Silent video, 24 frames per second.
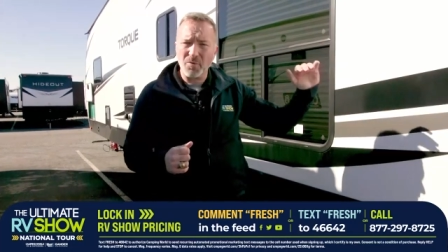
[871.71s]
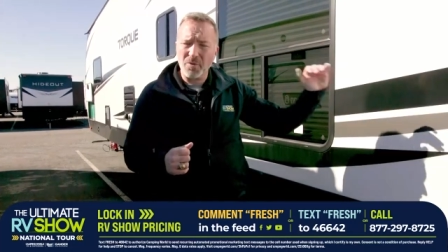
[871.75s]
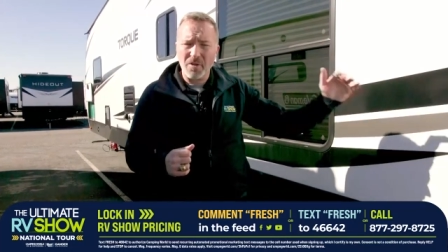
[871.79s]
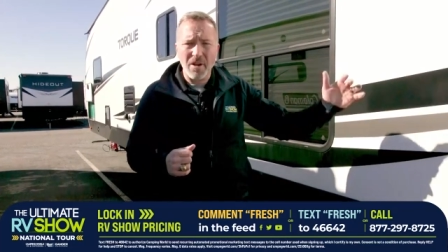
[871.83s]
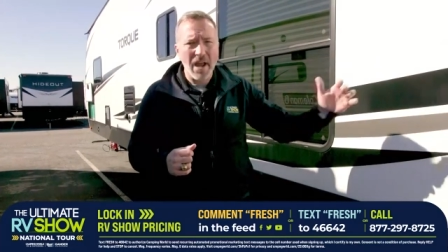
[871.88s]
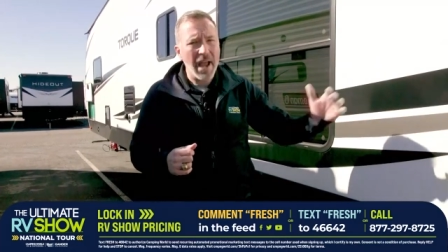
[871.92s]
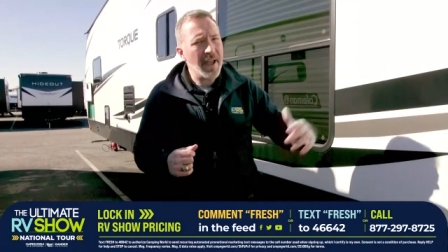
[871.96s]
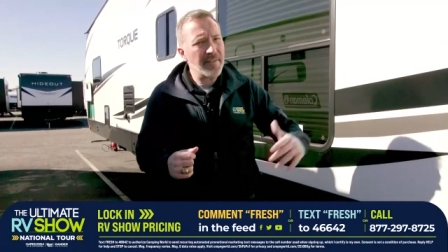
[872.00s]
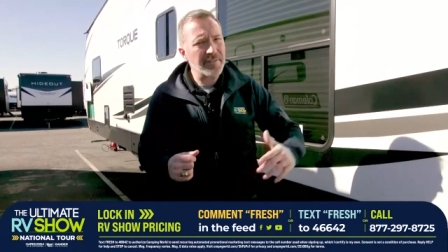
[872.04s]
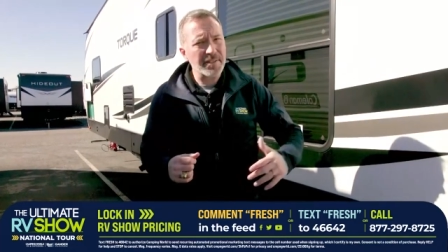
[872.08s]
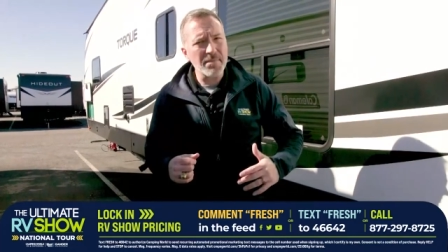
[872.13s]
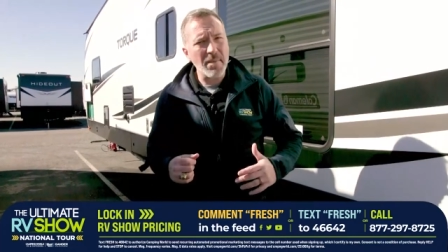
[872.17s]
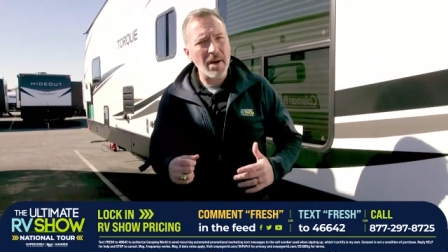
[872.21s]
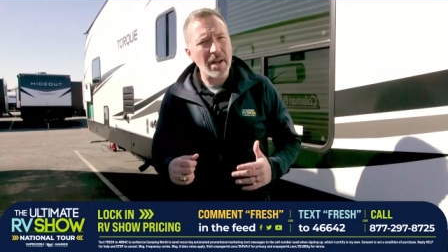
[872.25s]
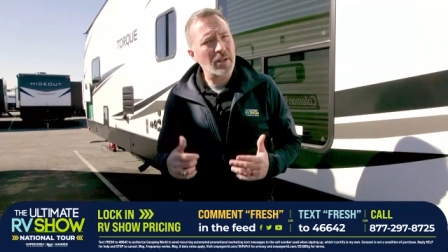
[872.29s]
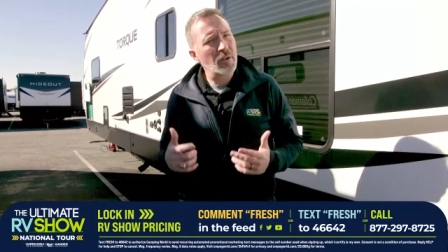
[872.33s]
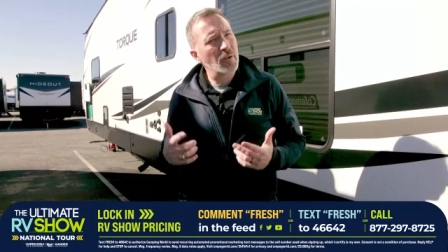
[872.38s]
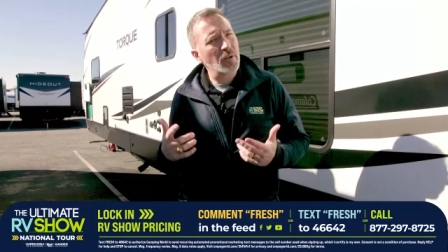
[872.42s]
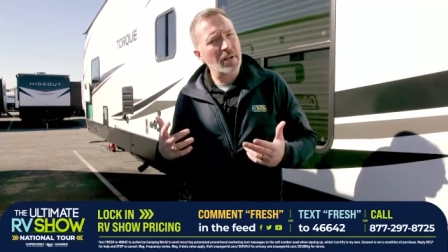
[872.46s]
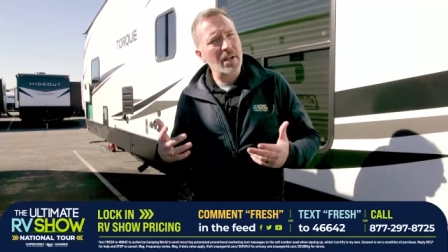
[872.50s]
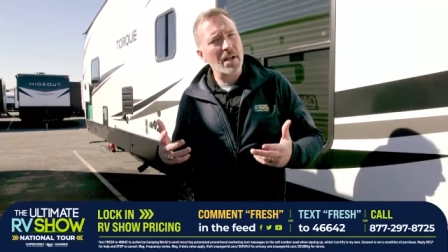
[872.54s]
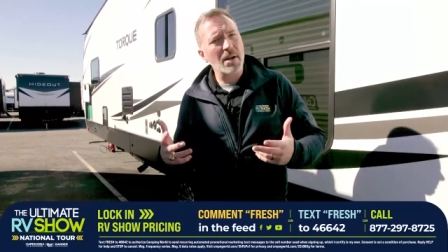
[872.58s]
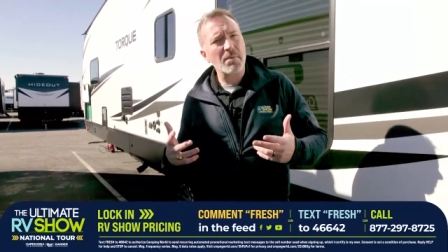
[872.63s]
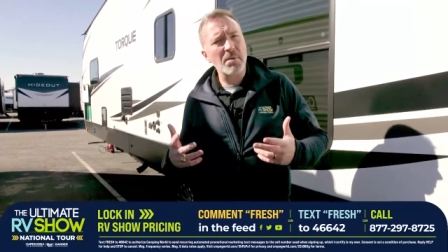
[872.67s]
Do you have somebody
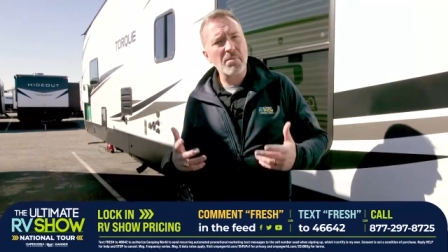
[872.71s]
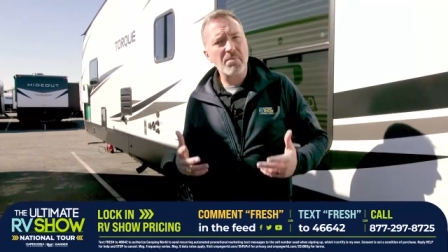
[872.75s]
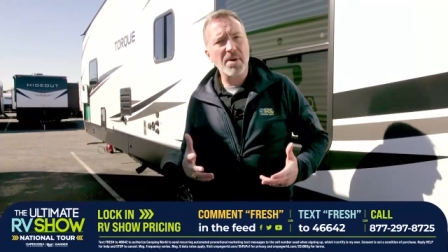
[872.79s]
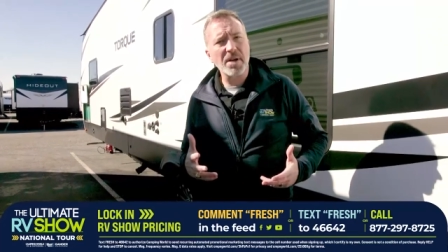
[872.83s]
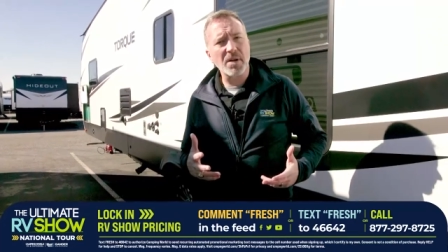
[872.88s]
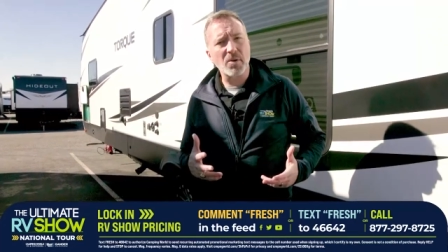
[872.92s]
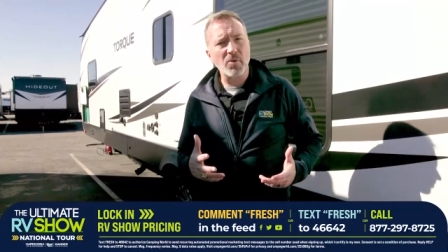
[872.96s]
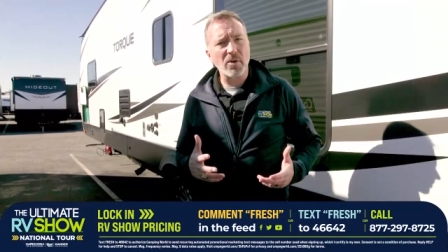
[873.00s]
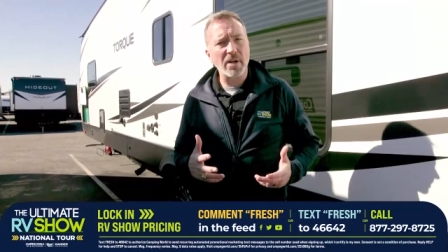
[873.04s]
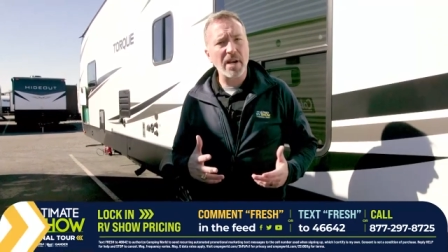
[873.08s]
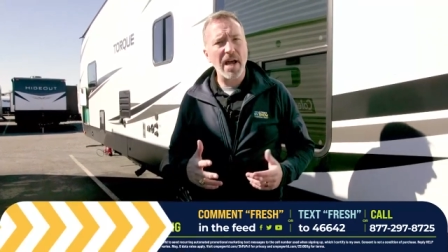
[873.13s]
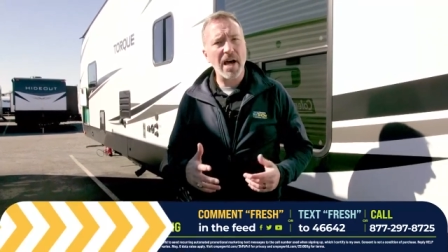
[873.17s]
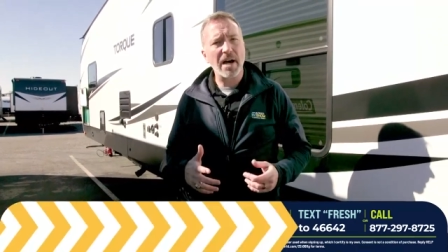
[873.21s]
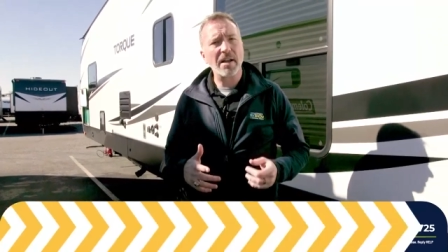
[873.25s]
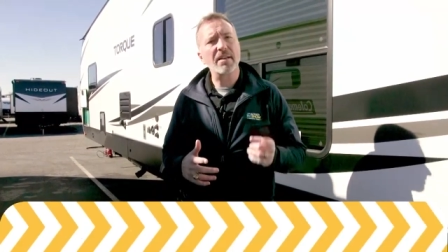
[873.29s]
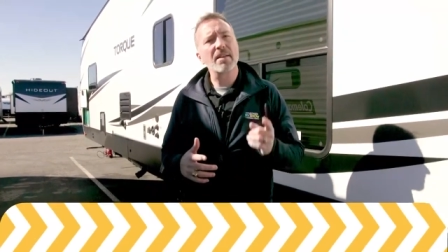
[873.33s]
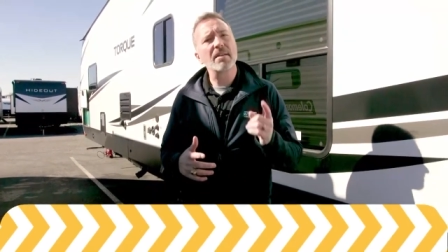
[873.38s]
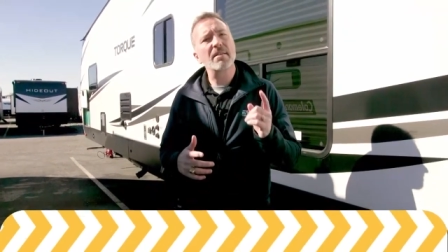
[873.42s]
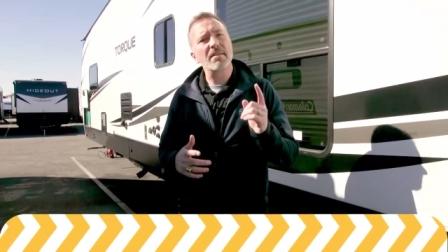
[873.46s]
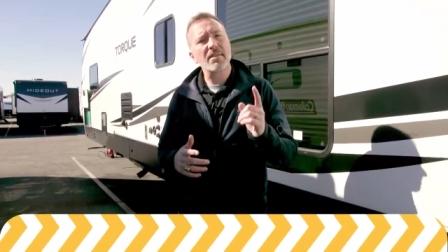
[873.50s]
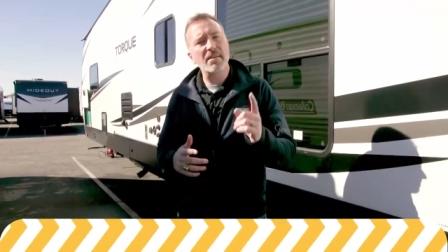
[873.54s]
who can help me pick one out?